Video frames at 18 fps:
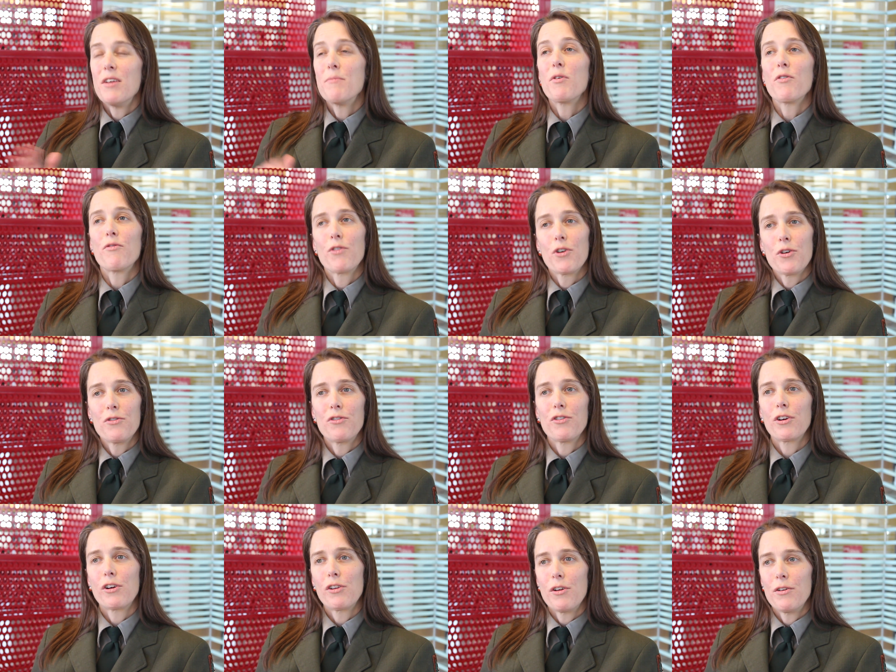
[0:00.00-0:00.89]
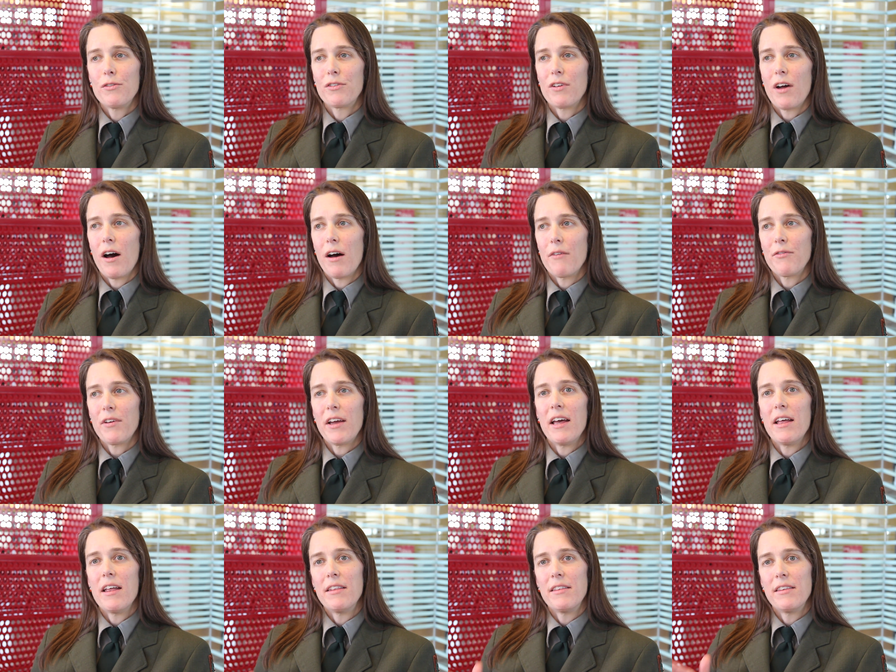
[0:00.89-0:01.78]
A number of roads are closed off,
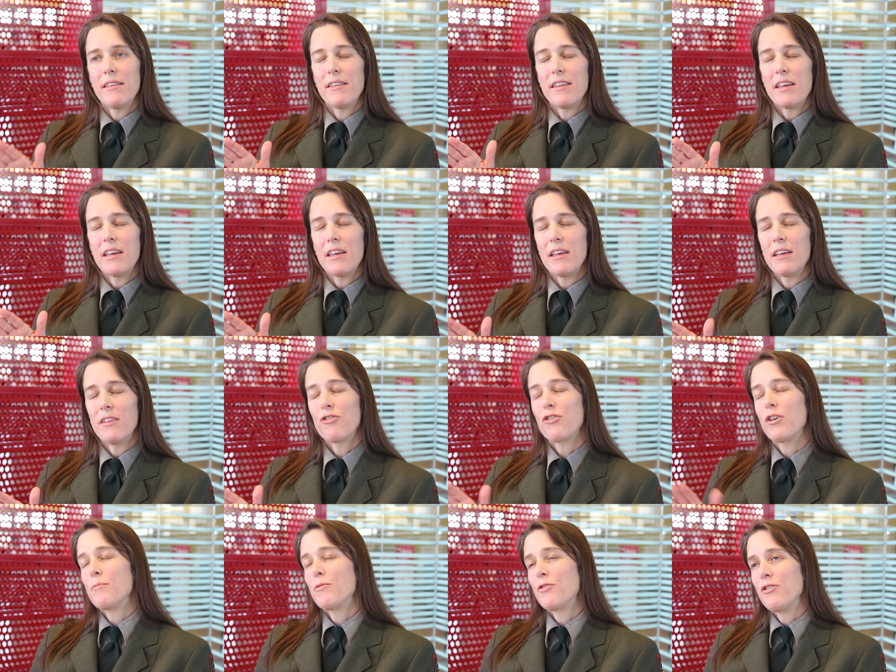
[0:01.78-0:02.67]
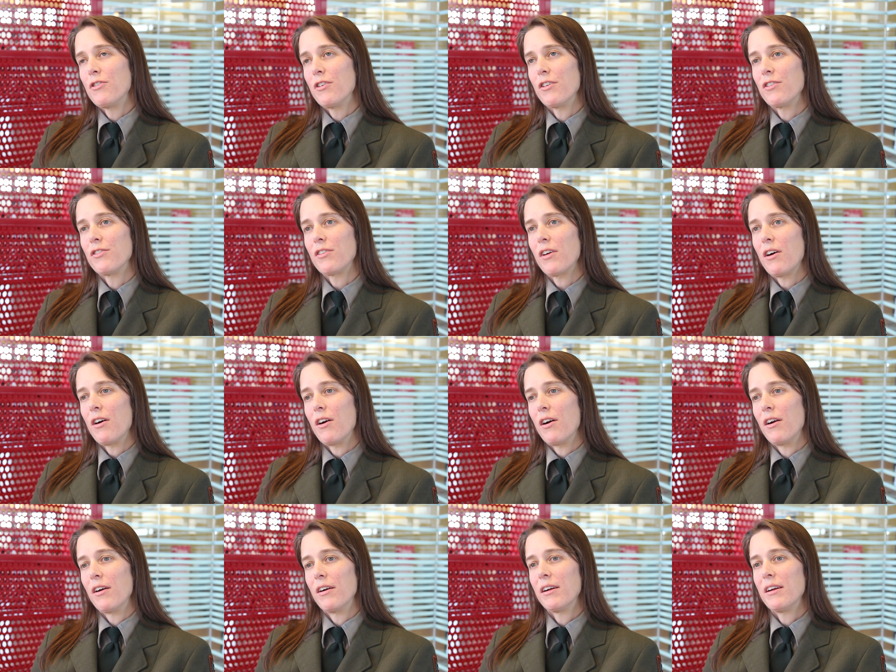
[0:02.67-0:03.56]
and the sharpshooters
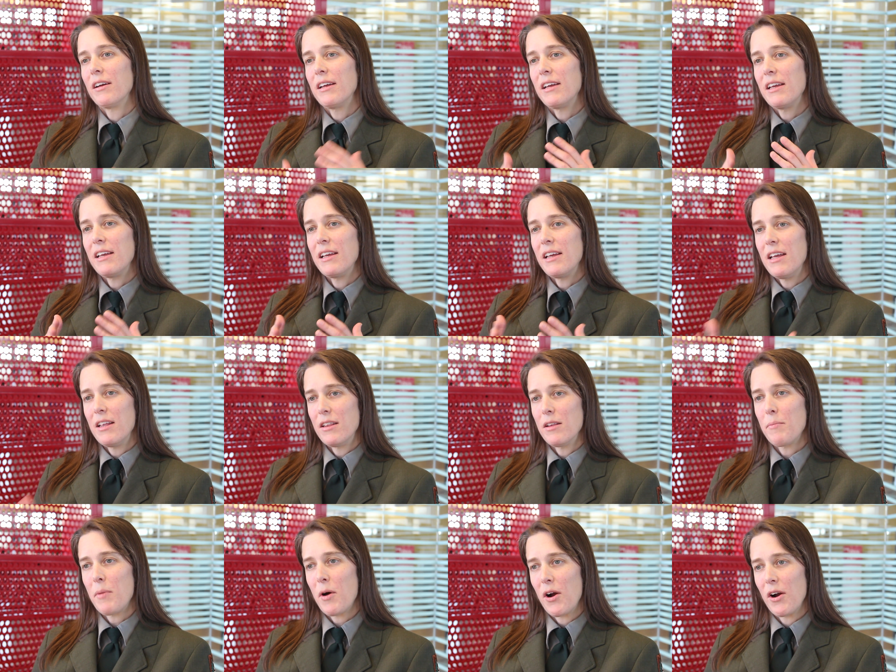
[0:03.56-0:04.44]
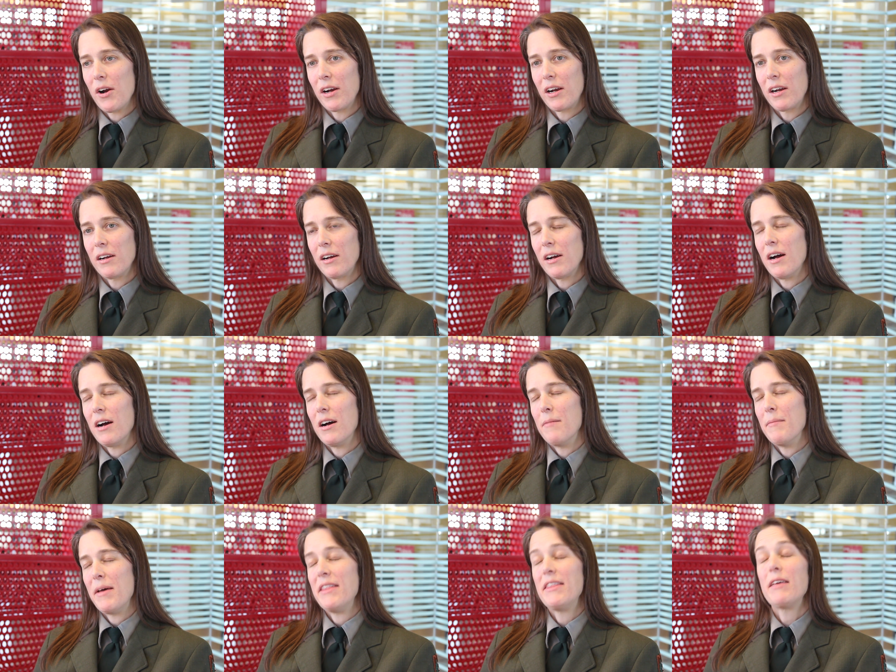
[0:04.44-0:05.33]
are in the park,
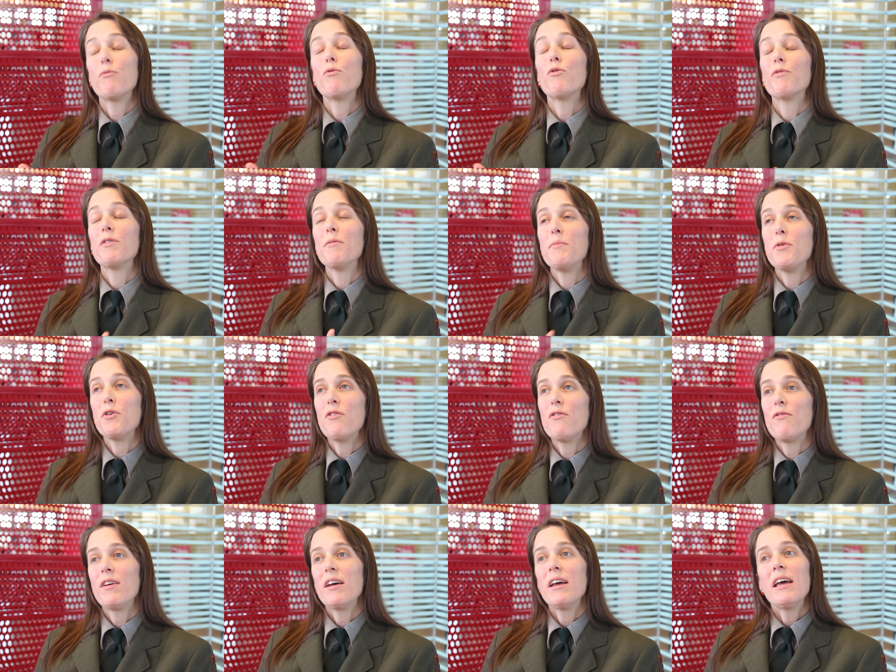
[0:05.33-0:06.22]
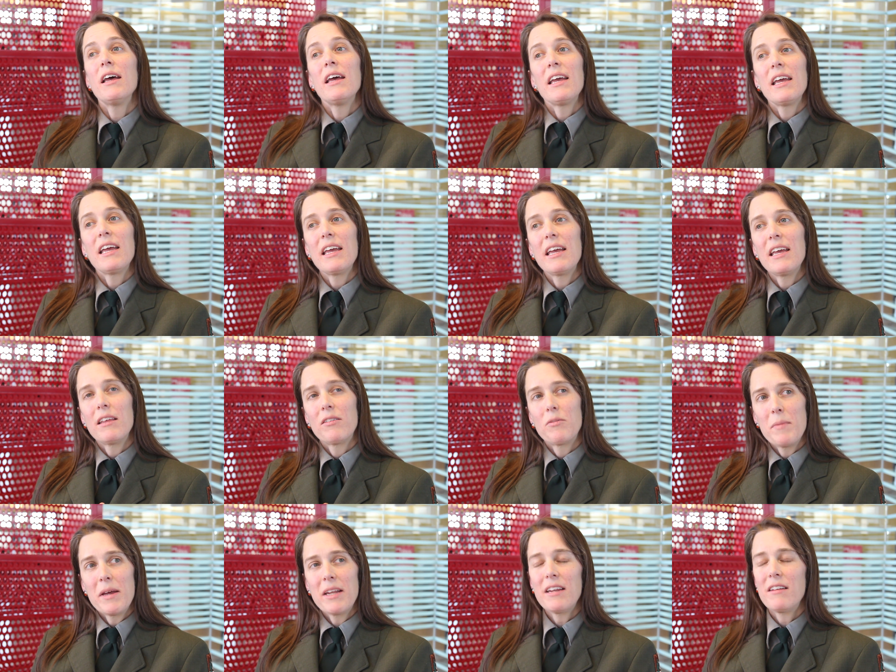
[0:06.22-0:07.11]
and they will remove
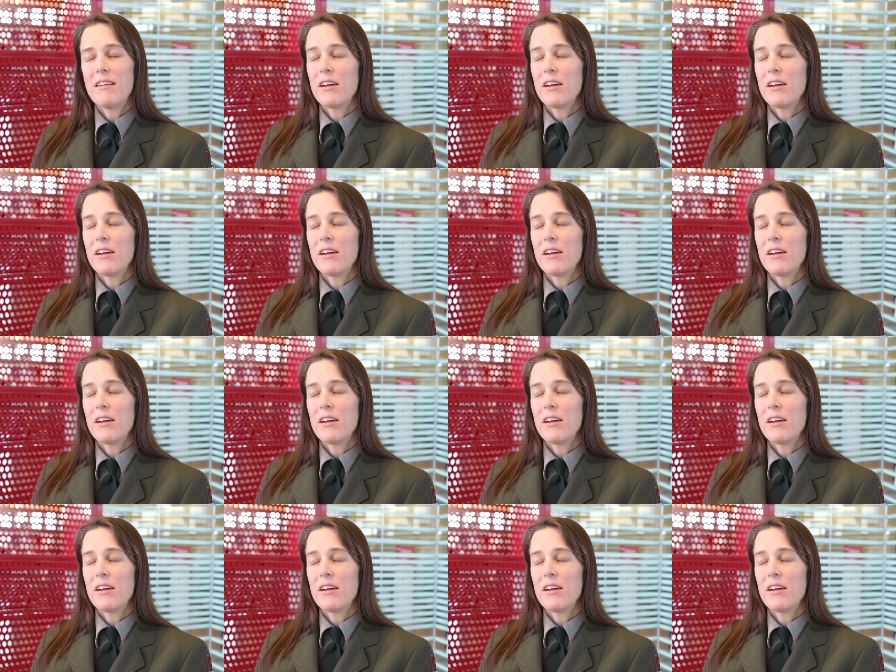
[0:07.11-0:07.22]
as many